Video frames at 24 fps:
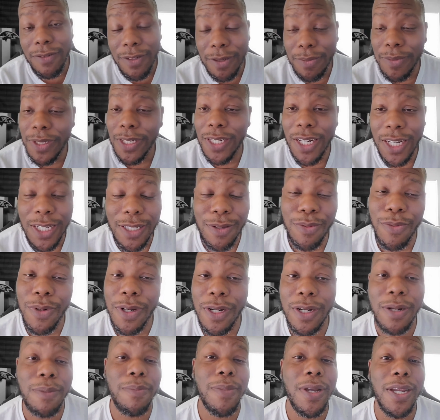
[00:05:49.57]
To me, that's one of
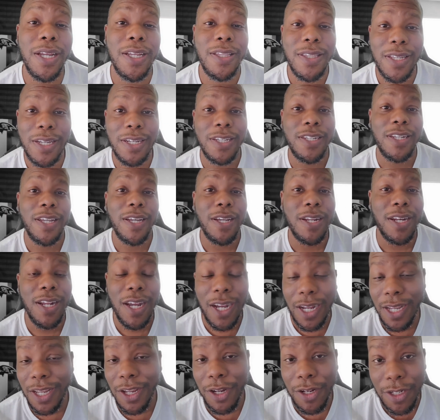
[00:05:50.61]
the main things that I
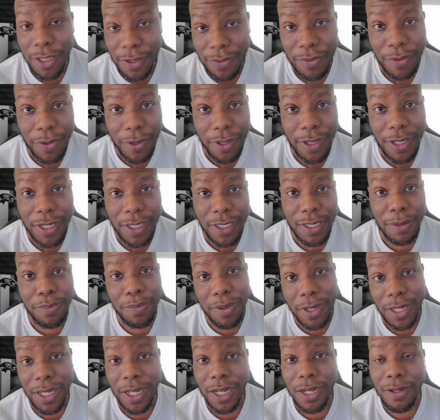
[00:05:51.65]
care for in the
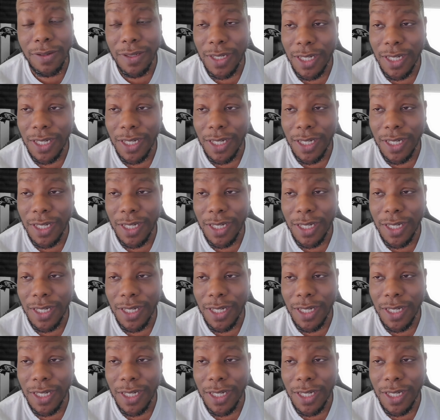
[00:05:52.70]
playoffs.